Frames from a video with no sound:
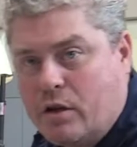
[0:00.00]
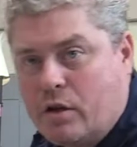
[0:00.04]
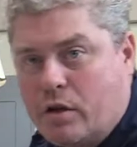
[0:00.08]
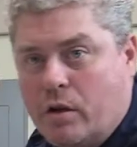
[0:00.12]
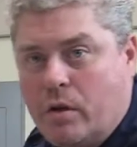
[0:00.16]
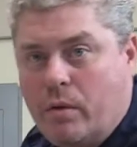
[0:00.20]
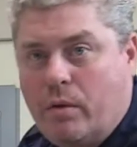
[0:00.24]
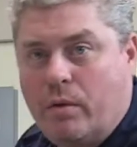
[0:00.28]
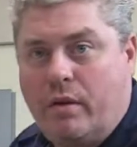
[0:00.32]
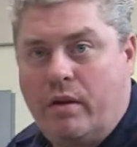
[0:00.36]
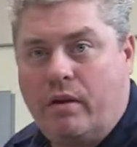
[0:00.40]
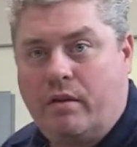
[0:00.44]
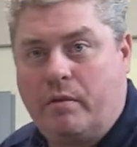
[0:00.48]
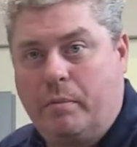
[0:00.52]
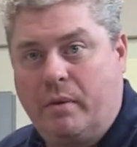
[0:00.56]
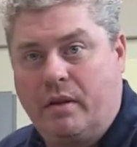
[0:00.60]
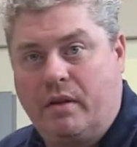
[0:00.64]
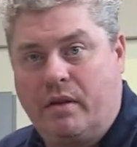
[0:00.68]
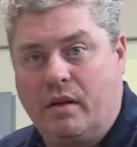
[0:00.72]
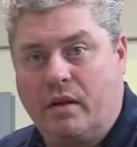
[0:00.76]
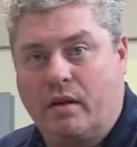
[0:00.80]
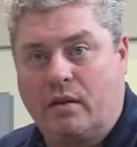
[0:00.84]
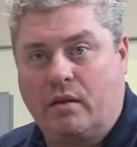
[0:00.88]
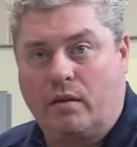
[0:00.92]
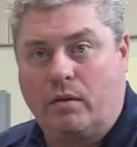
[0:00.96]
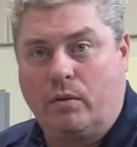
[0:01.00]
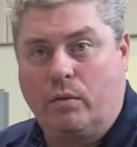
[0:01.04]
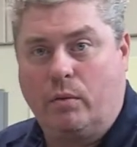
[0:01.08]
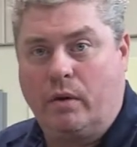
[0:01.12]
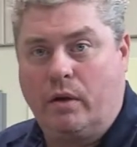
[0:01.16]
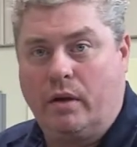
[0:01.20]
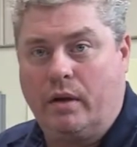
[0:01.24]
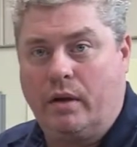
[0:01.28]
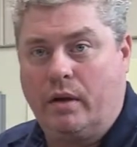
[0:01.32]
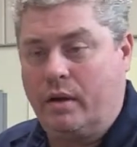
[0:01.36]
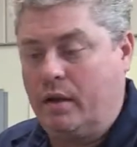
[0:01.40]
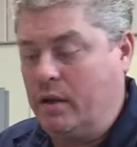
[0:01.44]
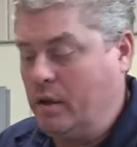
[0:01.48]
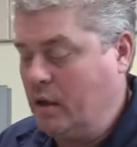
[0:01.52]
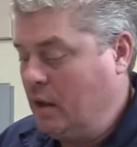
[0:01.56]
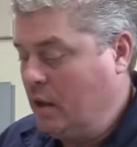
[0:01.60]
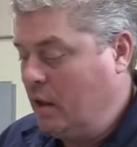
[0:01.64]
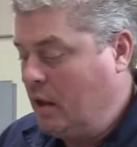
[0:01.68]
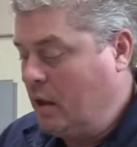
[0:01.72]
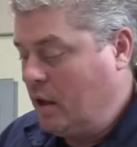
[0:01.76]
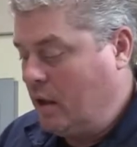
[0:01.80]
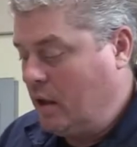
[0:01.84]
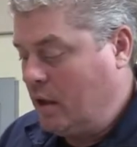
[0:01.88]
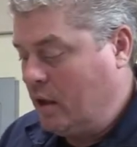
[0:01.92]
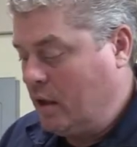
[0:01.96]
show this particular one
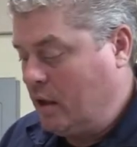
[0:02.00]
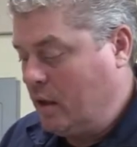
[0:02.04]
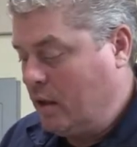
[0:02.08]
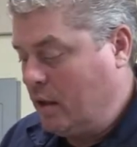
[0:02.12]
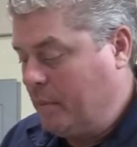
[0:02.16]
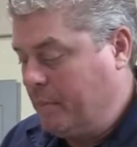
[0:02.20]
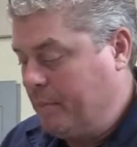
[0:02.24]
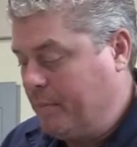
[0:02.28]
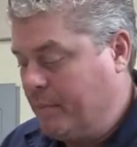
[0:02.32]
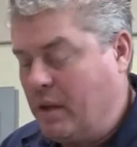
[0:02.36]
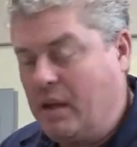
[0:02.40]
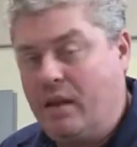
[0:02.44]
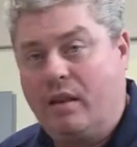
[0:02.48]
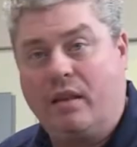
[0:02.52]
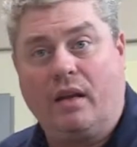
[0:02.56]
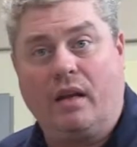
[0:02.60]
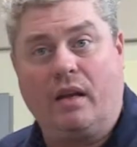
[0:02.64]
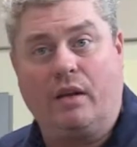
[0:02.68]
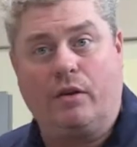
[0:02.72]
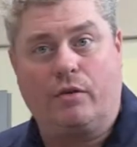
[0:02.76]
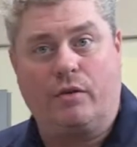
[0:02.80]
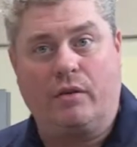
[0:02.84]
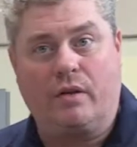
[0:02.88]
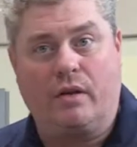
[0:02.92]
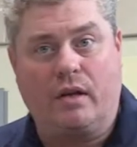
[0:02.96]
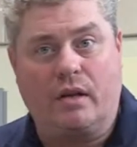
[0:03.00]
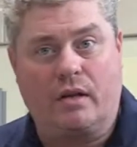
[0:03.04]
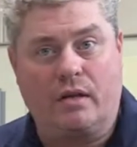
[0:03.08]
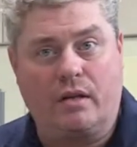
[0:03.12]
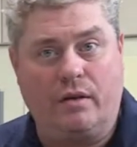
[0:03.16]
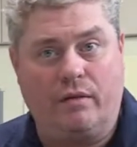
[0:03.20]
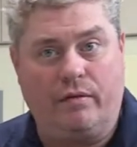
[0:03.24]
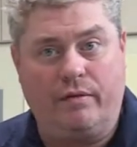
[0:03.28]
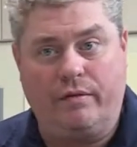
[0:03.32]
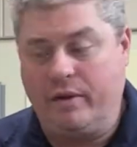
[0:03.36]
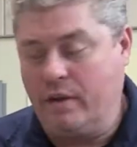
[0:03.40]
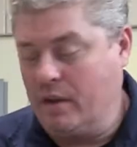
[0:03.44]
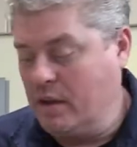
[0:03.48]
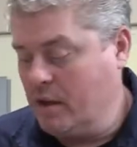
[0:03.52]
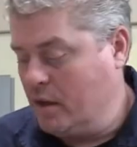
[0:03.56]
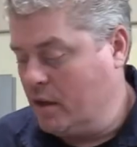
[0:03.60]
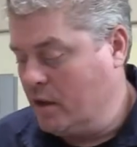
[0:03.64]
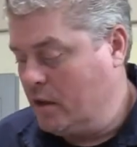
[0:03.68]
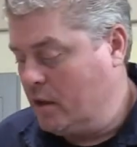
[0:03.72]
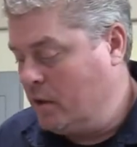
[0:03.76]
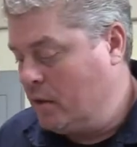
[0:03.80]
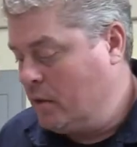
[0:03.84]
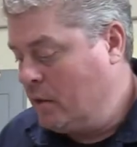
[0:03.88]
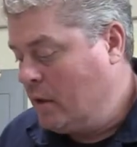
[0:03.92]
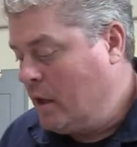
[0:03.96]
in the introduction
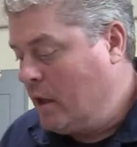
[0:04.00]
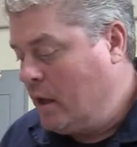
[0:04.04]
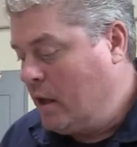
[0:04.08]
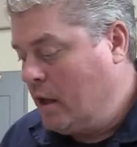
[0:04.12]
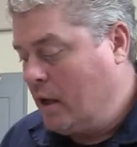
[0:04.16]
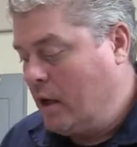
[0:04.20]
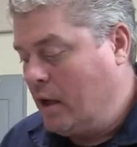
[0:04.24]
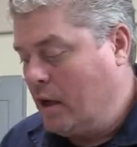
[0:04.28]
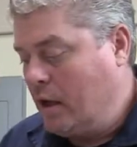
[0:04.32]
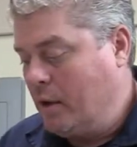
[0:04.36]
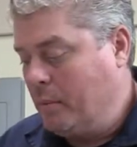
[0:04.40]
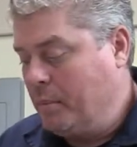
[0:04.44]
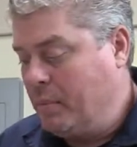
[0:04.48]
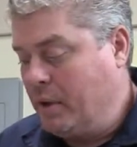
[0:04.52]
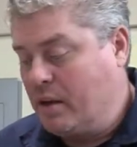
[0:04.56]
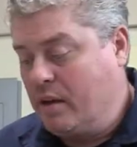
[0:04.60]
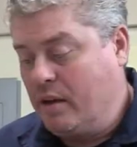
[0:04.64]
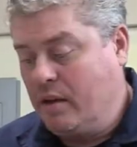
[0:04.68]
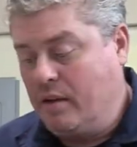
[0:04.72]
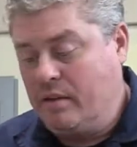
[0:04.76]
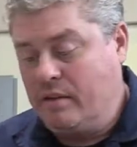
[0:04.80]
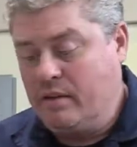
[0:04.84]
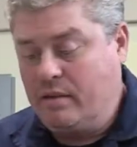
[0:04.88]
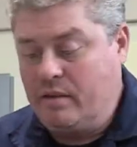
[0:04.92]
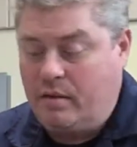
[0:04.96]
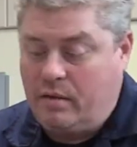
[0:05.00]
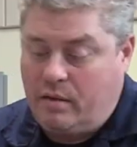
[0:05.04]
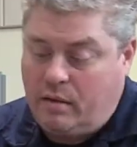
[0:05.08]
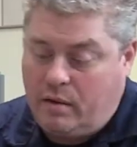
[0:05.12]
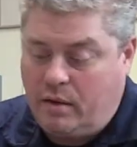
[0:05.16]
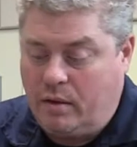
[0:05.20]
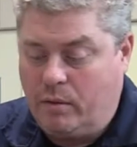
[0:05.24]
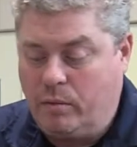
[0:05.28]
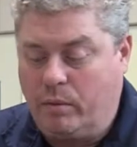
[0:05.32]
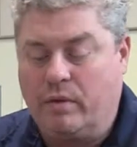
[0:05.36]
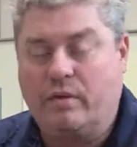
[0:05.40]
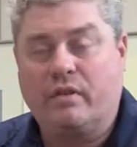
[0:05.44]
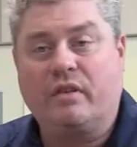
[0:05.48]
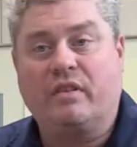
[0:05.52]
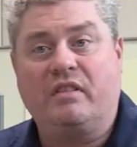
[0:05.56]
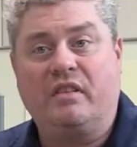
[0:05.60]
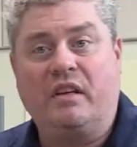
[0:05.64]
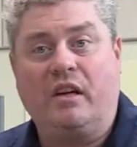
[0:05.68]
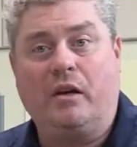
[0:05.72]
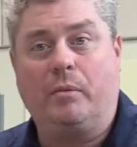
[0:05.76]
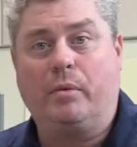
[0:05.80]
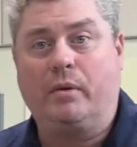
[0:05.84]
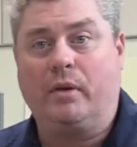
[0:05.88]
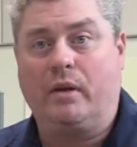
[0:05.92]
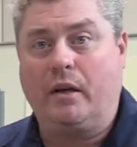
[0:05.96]
video because it was a
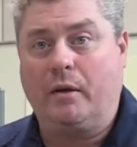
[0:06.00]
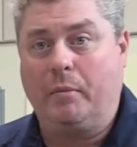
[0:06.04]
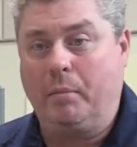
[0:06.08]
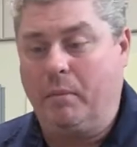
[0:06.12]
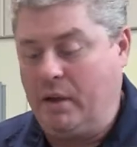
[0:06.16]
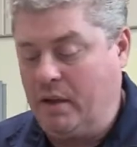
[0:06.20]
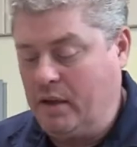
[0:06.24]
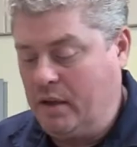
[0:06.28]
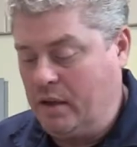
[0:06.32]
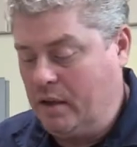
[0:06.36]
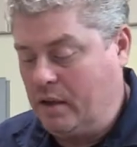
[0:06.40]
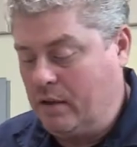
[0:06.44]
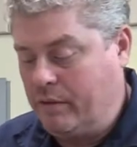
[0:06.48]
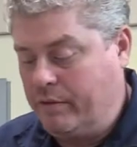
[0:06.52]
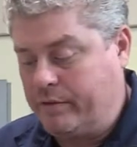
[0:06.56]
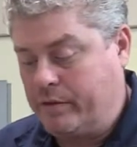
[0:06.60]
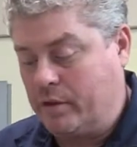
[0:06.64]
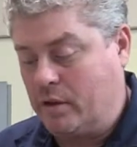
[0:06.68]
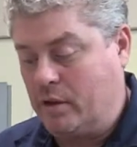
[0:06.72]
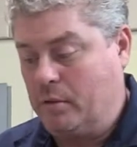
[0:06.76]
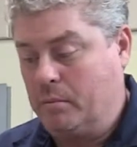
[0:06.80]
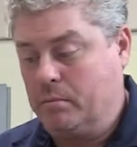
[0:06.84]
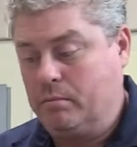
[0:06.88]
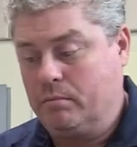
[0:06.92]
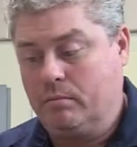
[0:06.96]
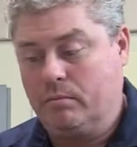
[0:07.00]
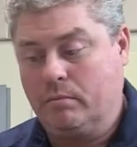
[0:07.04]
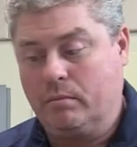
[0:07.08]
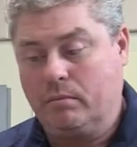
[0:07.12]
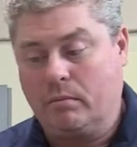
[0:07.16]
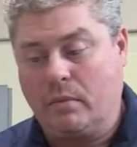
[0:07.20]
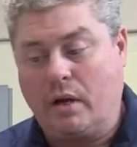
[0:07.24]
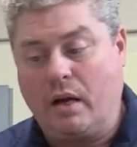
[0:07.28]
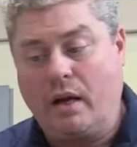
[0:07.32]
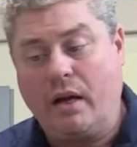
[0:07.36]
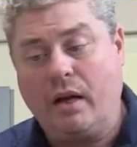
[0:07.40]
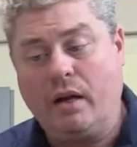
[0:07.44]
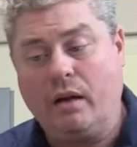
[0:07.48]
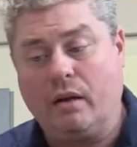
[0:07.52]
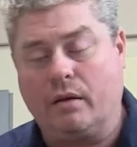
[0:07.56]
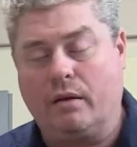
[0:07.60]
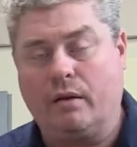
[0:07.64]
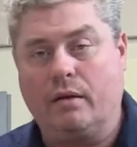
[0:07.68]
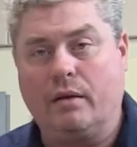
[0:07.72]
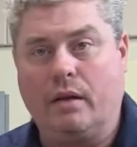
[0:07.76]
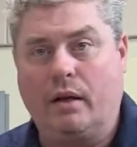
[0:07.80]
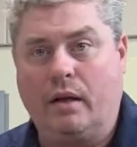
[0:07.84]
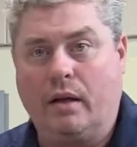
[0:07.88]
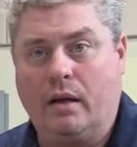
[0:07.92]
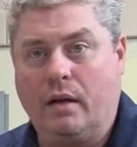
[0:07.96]
sample I made from a hand.
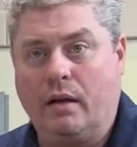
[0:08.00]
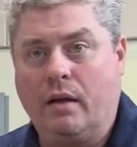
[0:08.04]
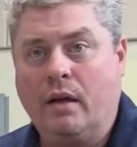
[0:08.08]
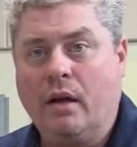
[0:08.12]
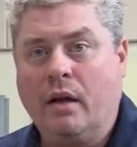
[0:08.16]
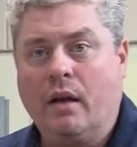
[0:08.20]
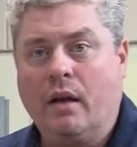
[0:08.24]
And